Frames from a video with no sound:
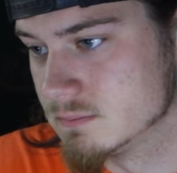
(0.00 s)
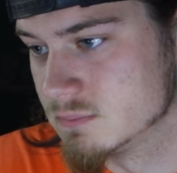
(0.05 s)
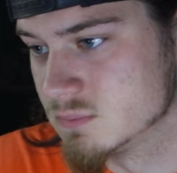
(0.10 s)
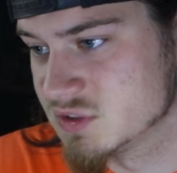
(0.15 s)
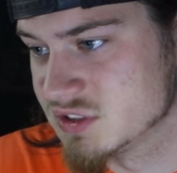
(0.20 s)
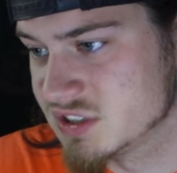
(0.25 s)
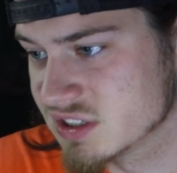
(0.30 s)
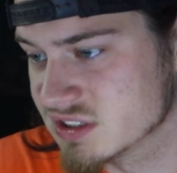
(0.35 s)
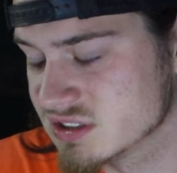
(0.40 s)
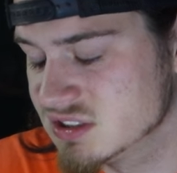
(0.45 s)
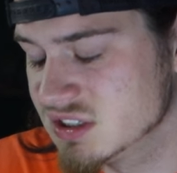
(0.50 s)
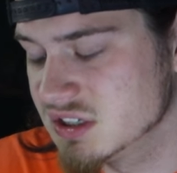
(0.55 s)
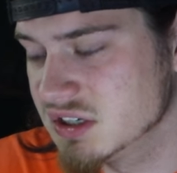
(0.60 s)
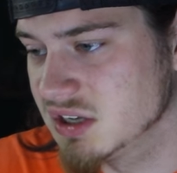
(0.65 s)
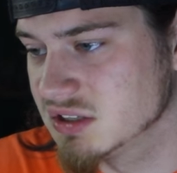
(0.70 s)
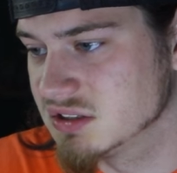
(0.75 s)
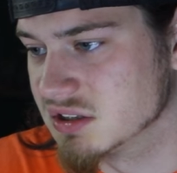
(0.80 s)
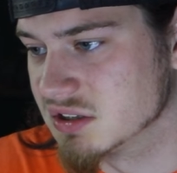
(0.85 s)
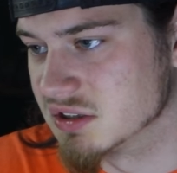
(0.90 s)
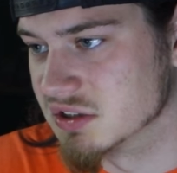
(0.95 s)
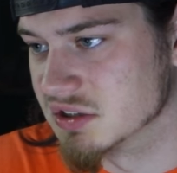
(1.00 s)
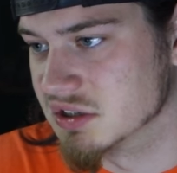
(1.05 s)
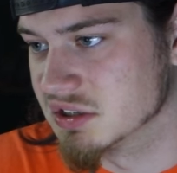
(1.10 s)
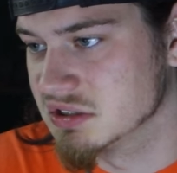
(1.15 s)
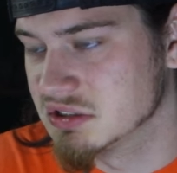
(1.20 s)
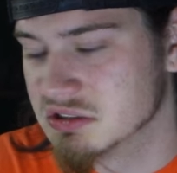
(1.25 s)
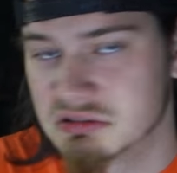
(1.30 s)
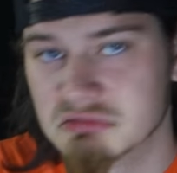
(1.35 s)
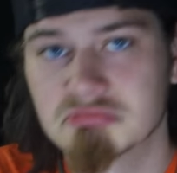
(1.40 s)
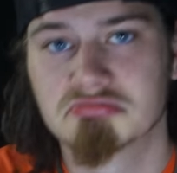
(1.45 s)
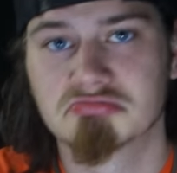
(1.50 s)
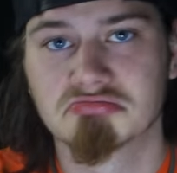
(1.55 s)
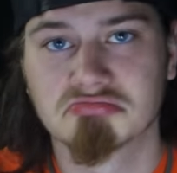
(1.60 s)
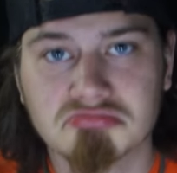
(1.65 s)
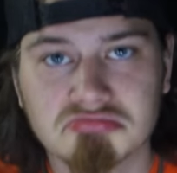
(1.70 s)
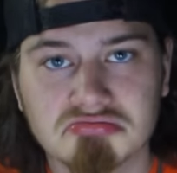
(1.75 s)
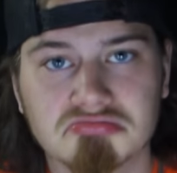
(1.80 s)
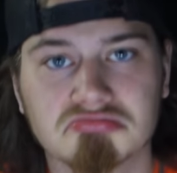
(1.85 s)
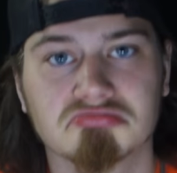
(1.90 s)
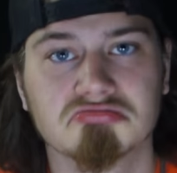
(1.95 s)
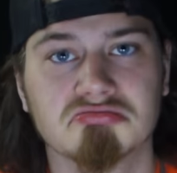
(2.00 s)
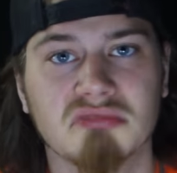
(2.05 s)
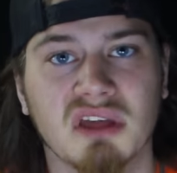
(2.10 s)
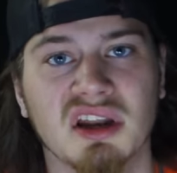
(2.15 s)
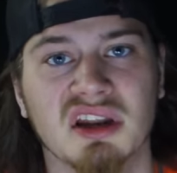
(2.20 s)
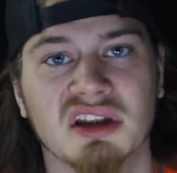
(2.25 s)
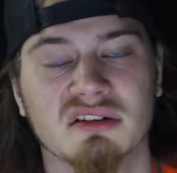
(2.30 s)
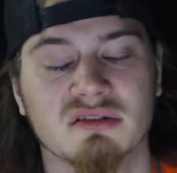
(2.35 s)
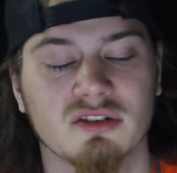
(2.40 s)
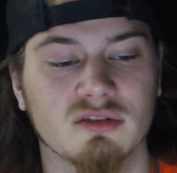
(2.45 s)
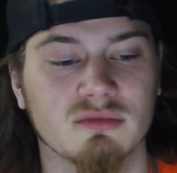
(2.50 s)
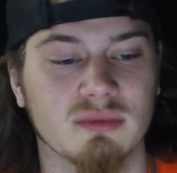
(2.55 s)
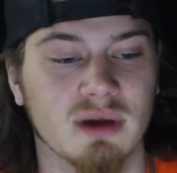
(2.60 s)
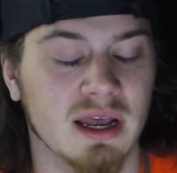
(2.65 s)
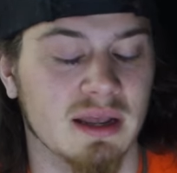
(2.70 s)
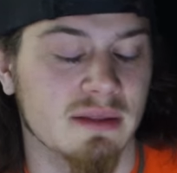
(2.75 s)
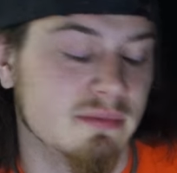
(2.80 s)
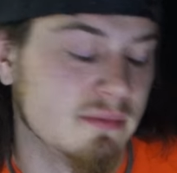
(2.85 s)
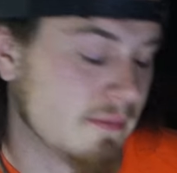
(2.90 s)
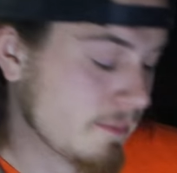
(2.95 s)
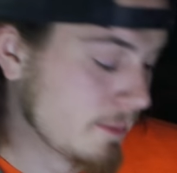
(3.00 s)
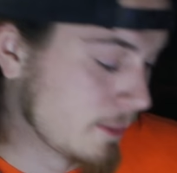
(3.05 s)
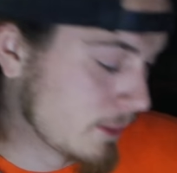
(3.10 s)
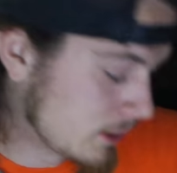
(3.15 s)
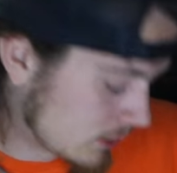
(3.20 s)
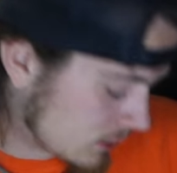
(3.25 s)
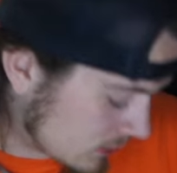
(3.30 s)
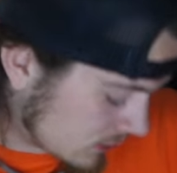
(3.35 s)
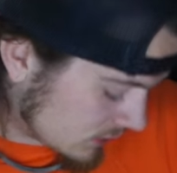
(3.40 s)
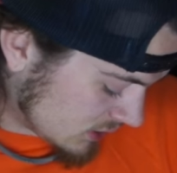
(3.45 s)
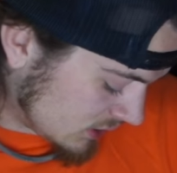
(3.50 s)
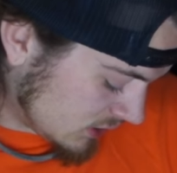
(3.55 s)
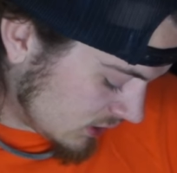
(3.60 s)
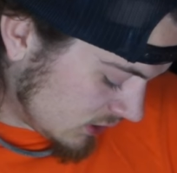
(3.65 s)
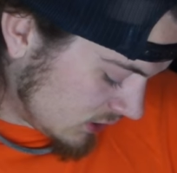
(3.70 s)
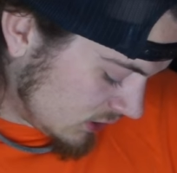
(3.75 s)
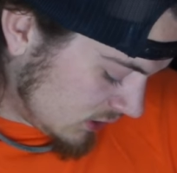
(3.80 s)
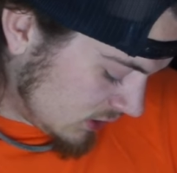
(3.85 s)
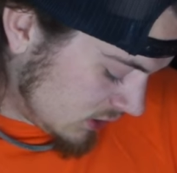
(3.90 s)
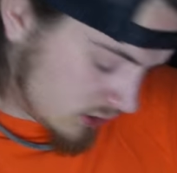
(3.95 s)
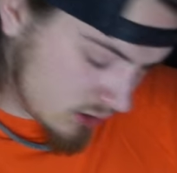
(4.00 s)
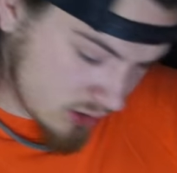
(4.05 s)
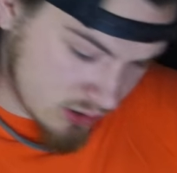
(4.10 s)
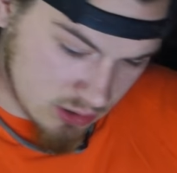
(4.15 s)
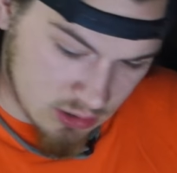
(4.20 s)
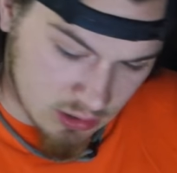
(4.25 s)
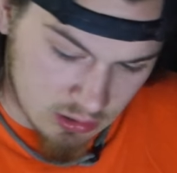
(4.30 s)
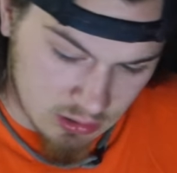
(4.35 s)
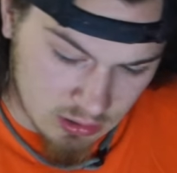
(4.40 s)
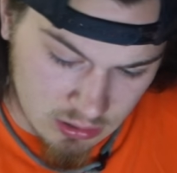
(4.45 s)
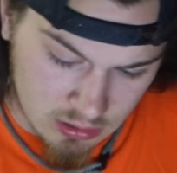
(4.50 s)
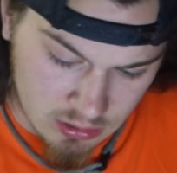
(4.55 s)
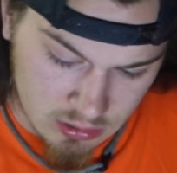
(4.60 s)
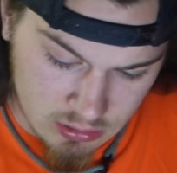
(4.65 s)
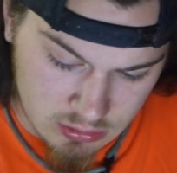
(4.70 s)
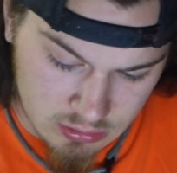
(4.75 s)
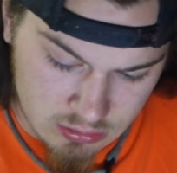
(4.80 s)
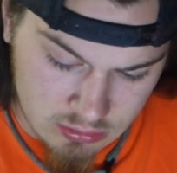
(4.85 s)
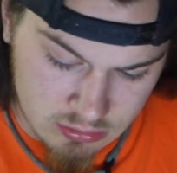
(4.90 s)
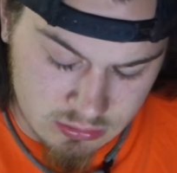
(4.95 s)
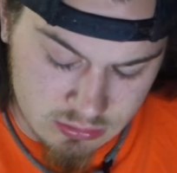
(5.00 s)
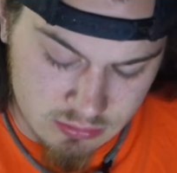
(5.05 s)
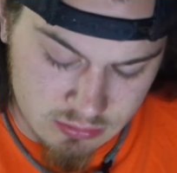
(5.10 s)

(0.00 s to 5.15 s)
68 degrees. That ain't too bad. Okay. Oh.